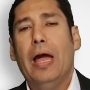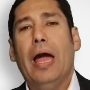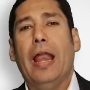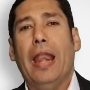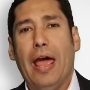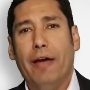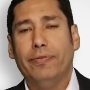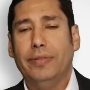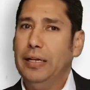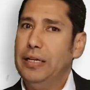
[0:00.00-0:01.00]
and have
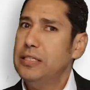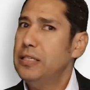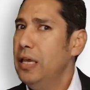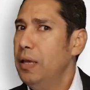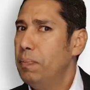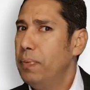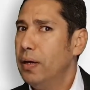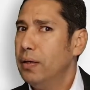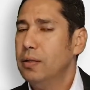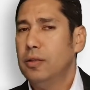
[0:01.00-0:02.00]
the least
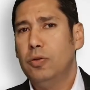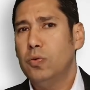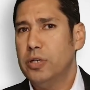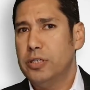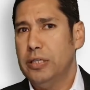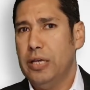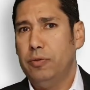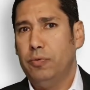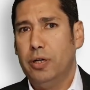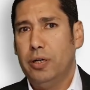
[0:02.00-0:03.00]
impact towards the
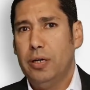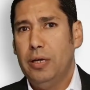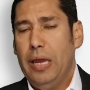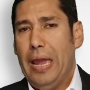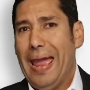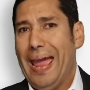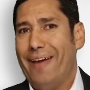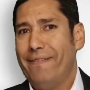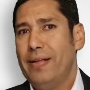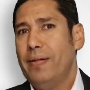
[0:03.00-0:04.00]
network and
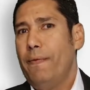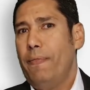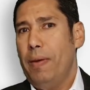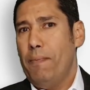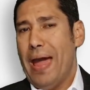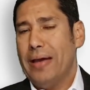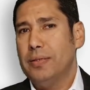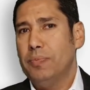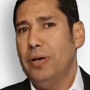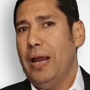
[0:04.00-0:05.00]
have the
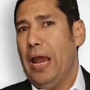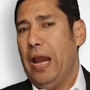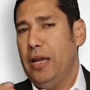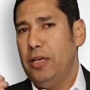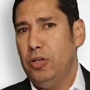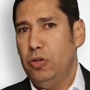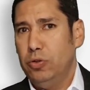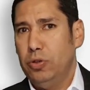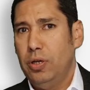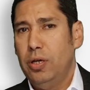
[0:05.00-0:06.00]
maximum energy
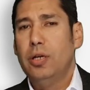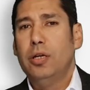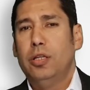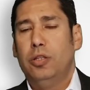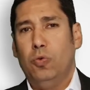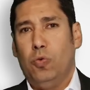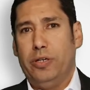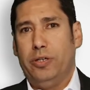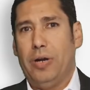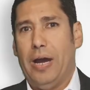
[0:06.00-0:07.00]
use
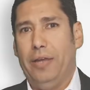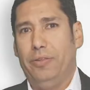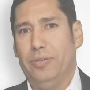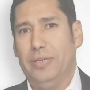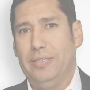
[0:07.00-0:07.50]
towards your hydrogen